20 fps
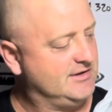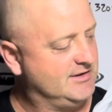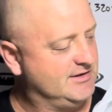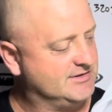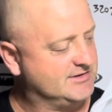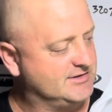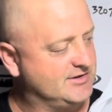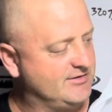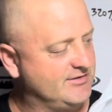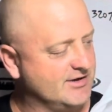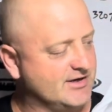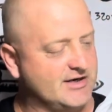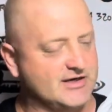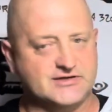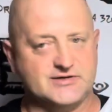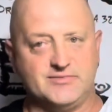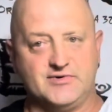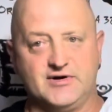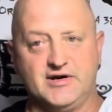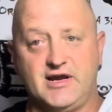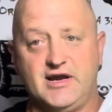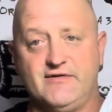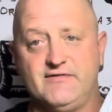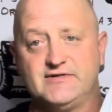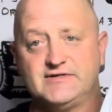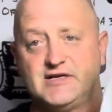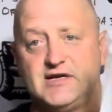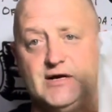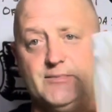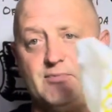so the customer gave us
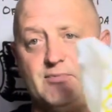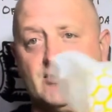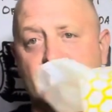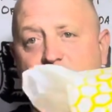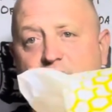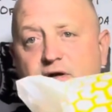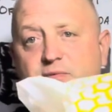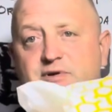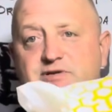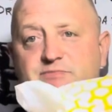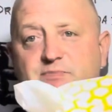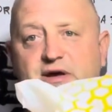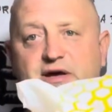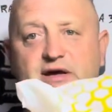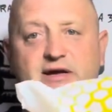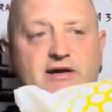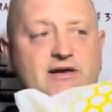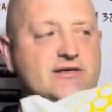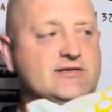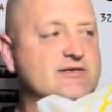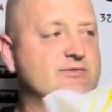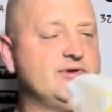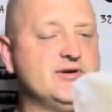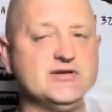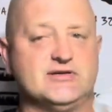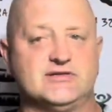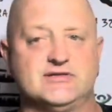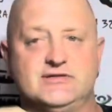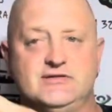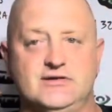a couple garbage bags and we
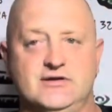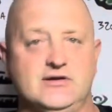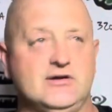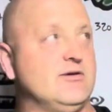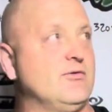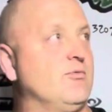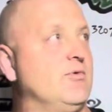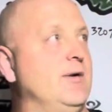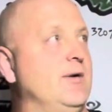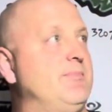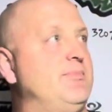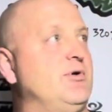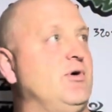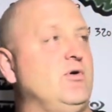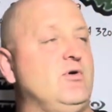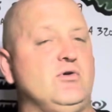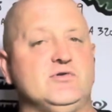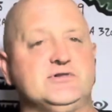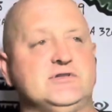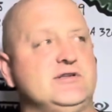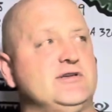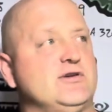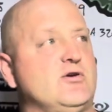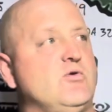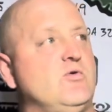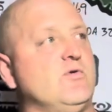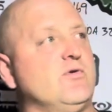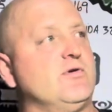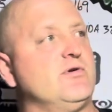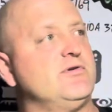just ripped holes in the
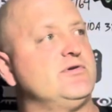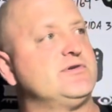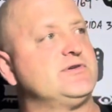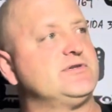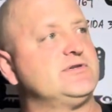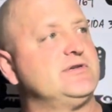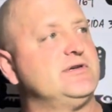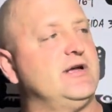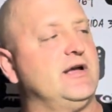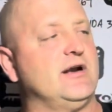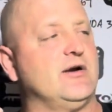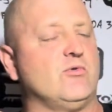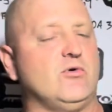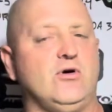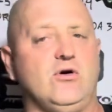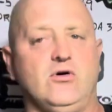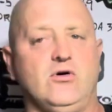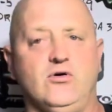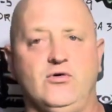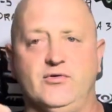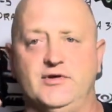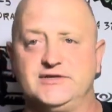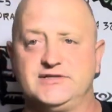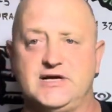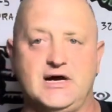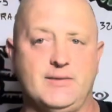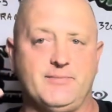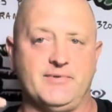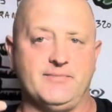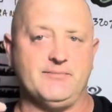corners and a hole in the
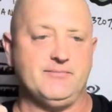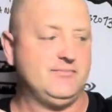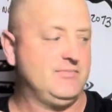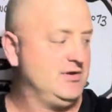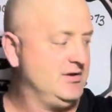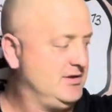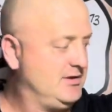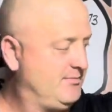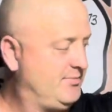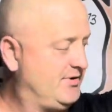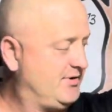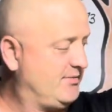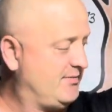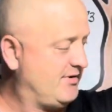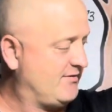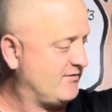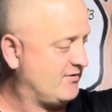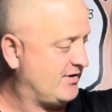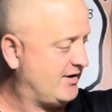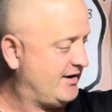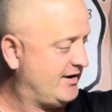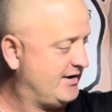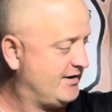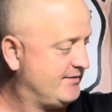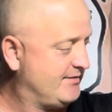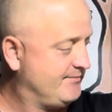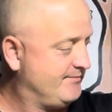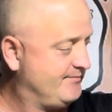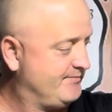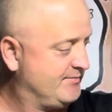top and put them over our
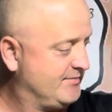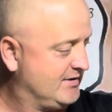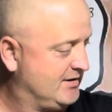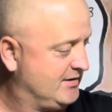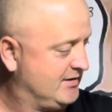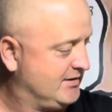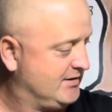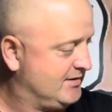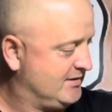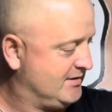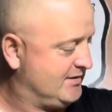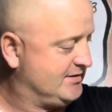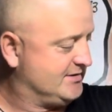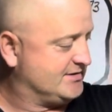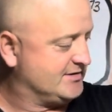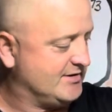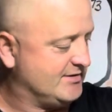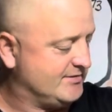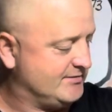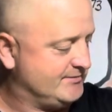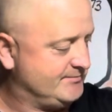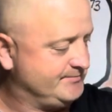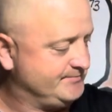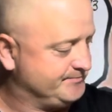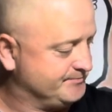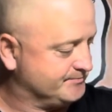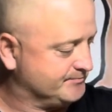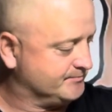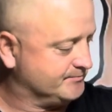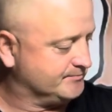head. So
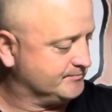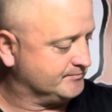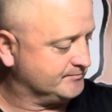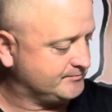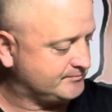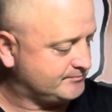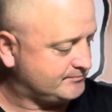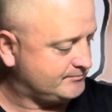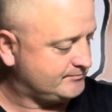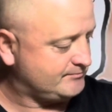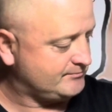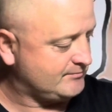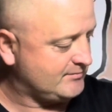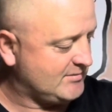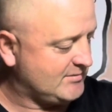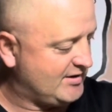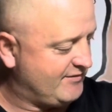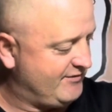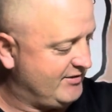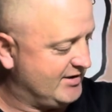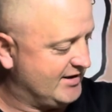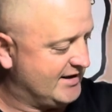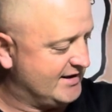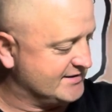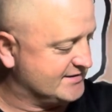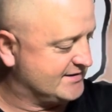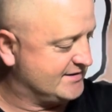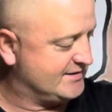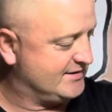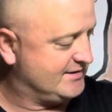if you
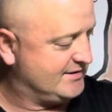guys